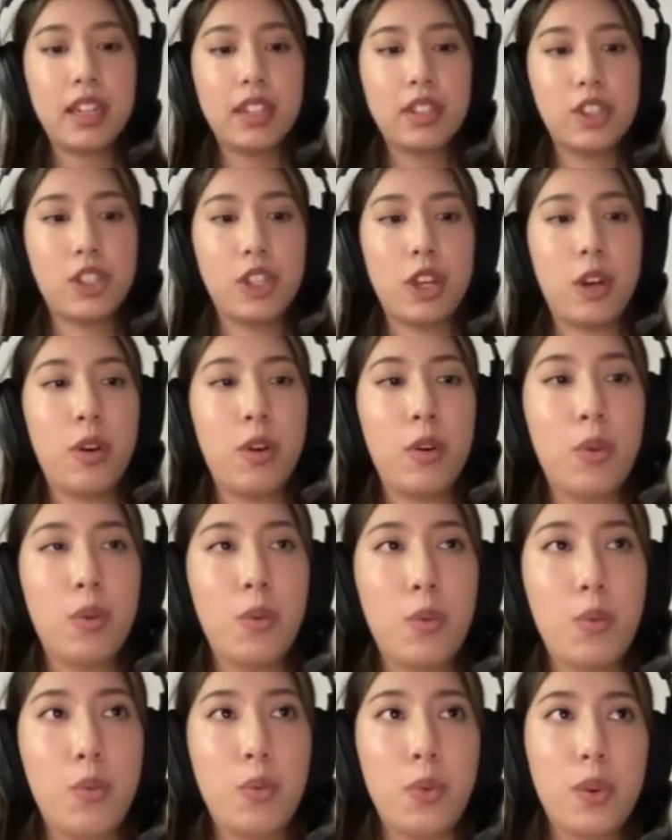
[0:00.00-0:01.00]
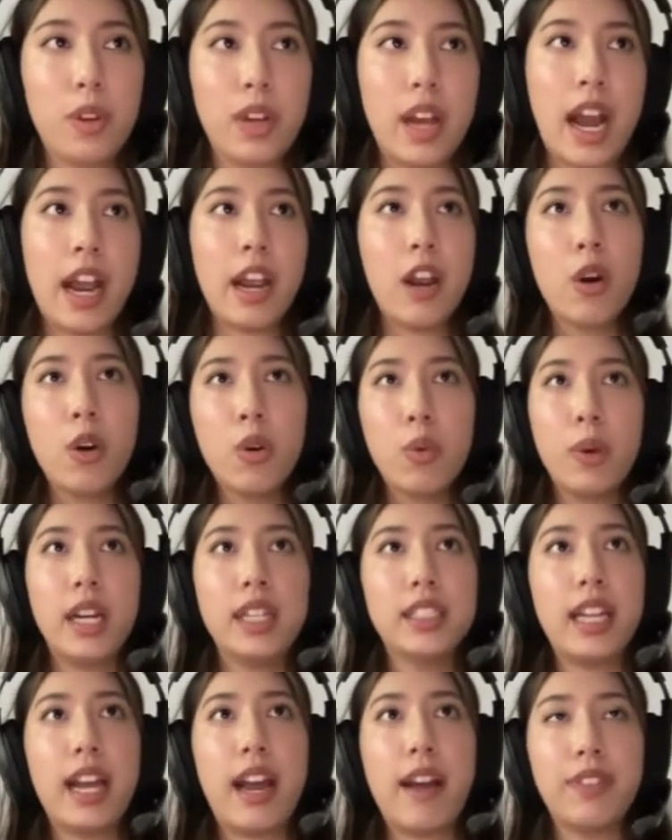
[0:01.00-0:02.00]
So I always
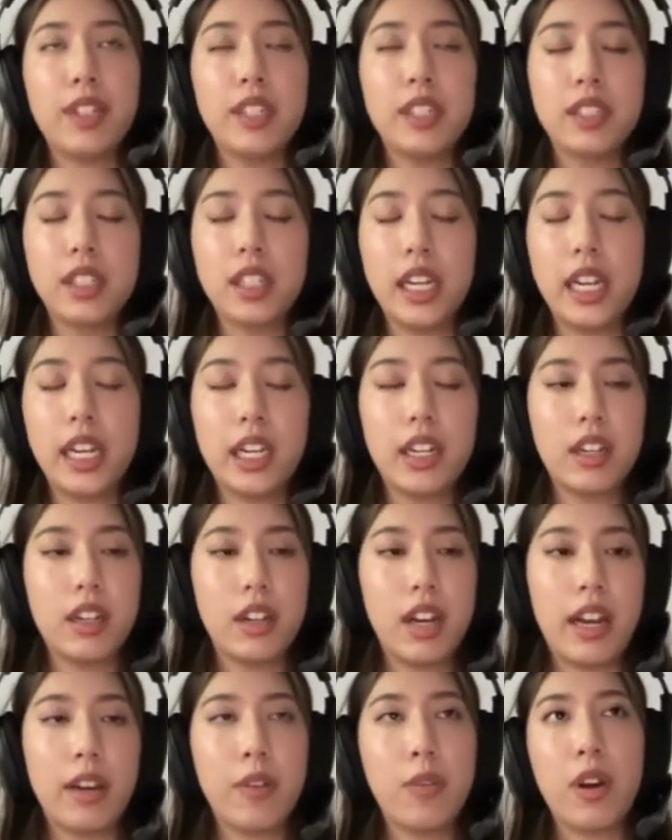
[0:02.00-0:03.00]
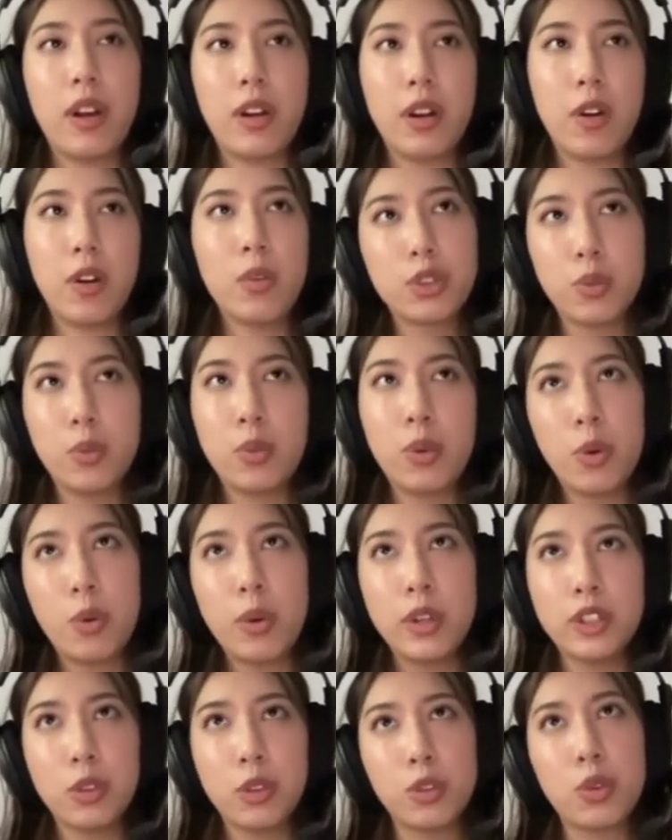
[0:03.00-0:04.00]
have this like I also
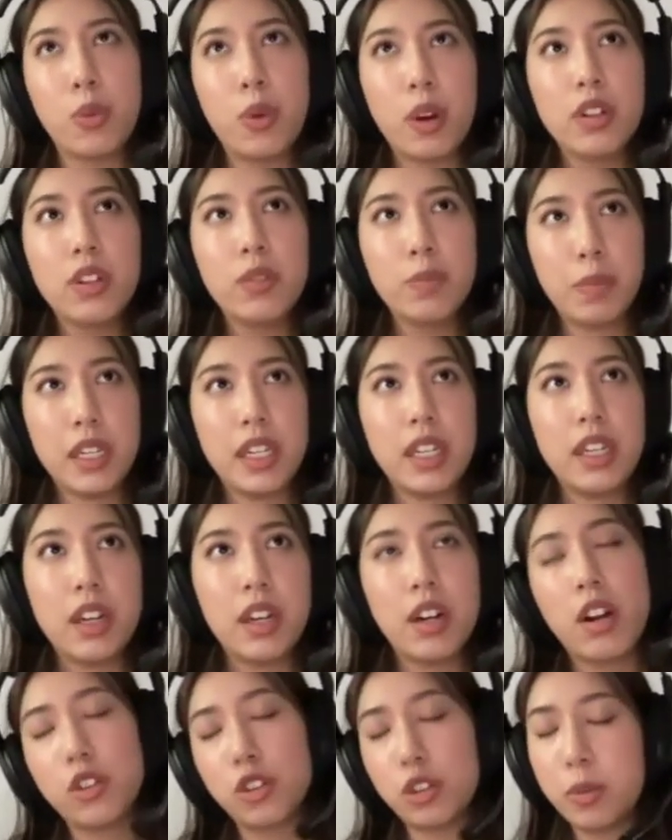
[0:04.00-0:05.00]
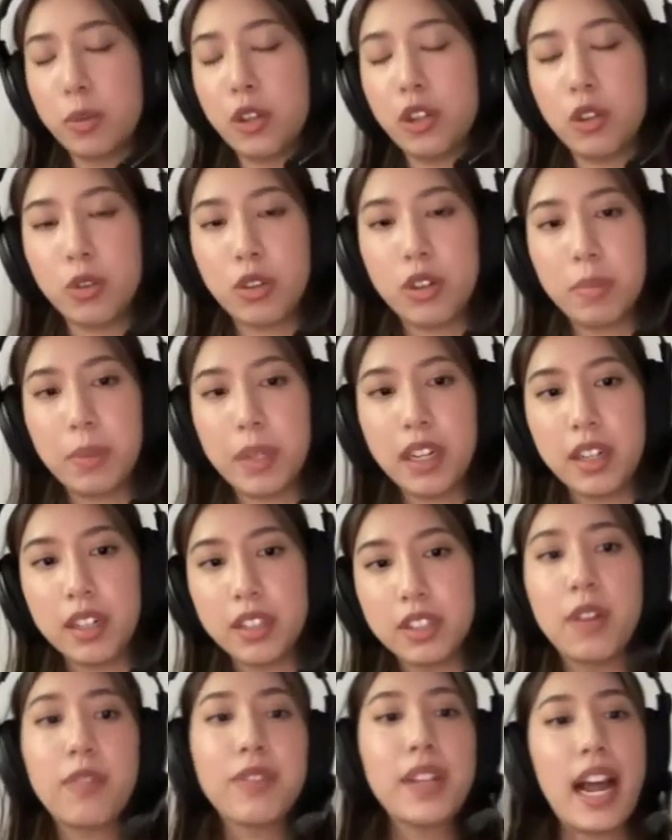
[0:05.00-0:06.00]
always also want to be an entrepreneur because
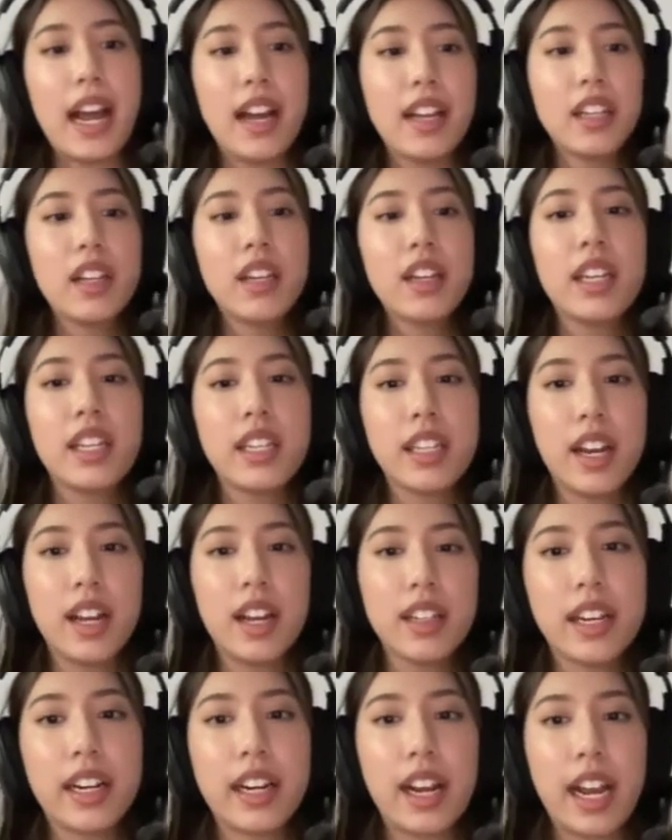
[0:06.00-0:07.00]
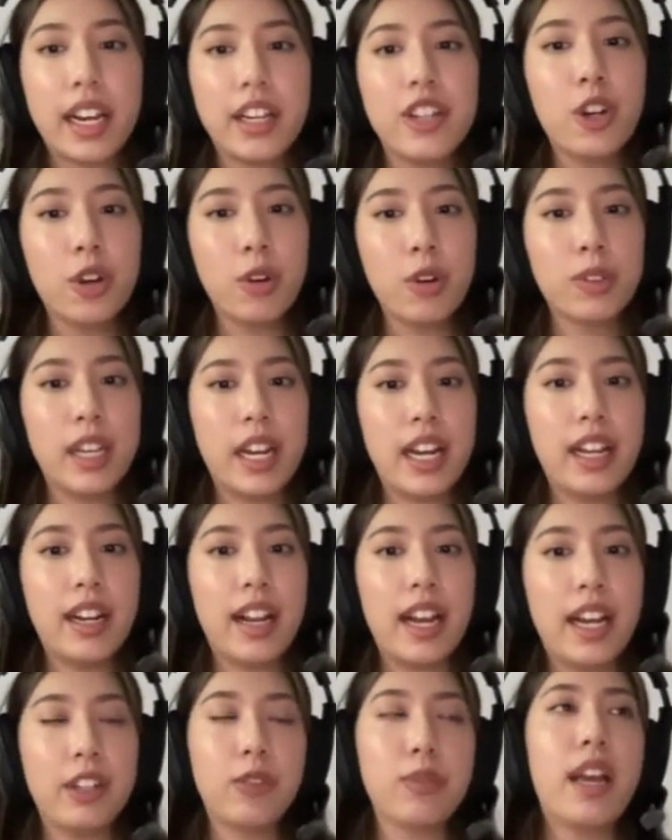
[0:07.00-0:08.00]
of that. Yeah, like I know that
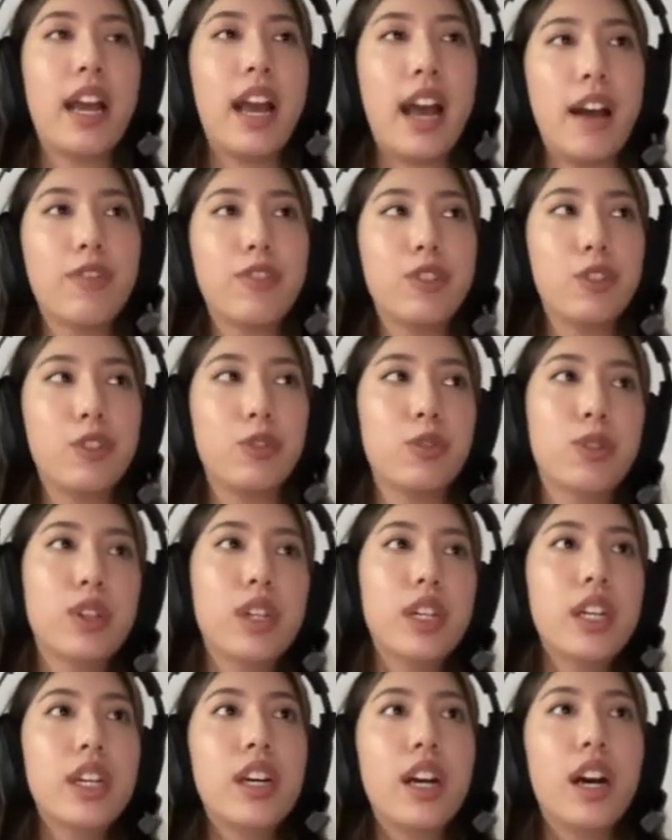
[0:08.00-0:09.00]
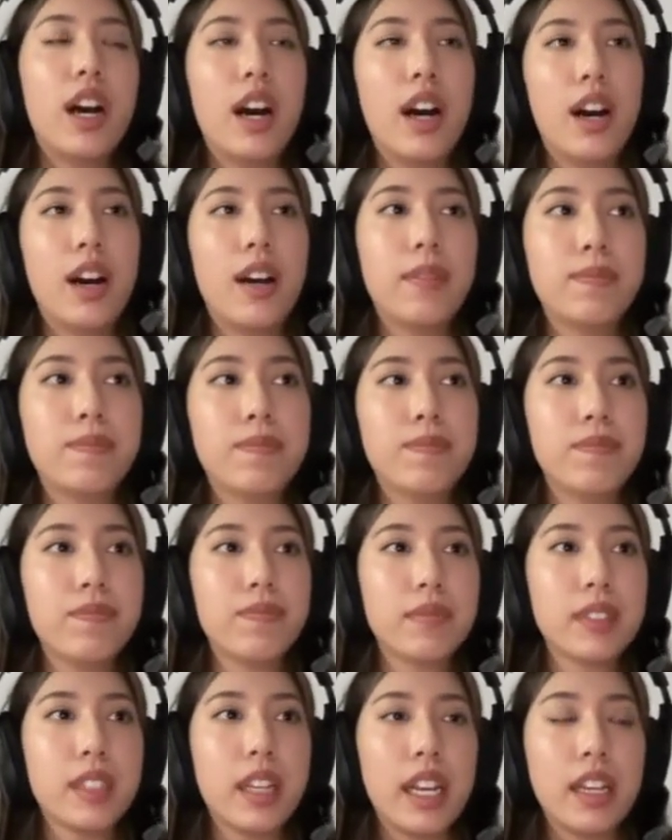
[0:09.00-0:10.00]
I don't have to
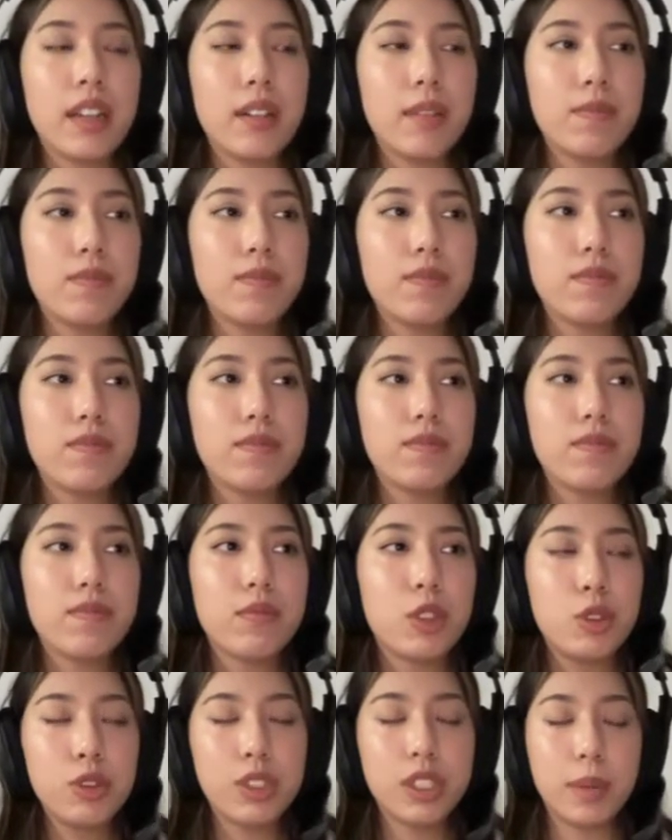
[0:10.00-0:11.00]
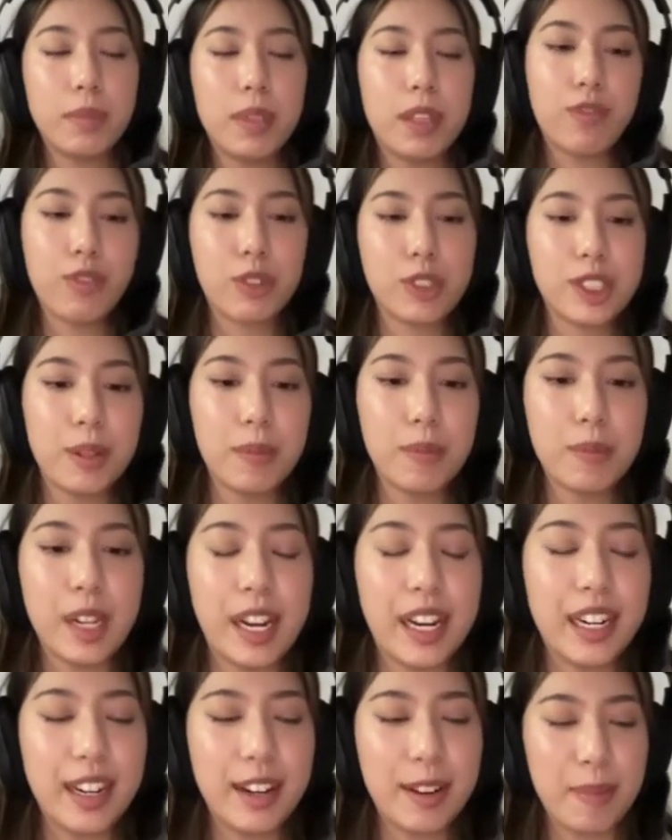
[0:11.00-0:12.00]
like do something for some
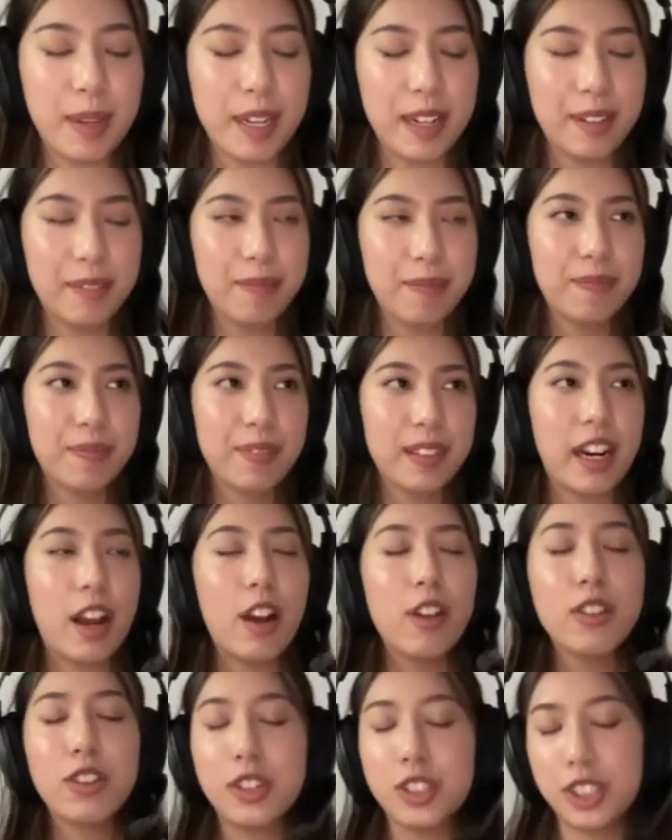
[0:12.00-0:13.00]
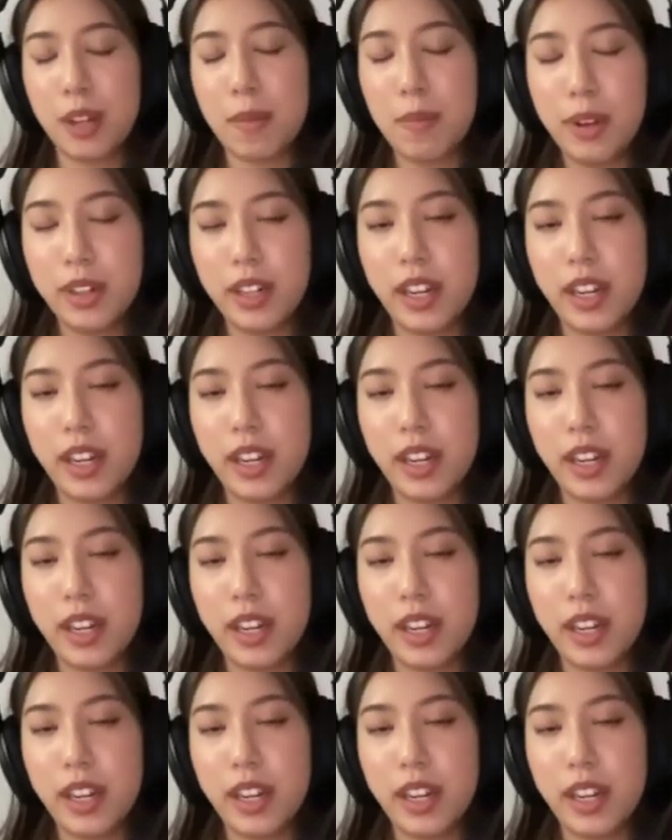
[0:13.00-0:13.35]
like I mean like under someone.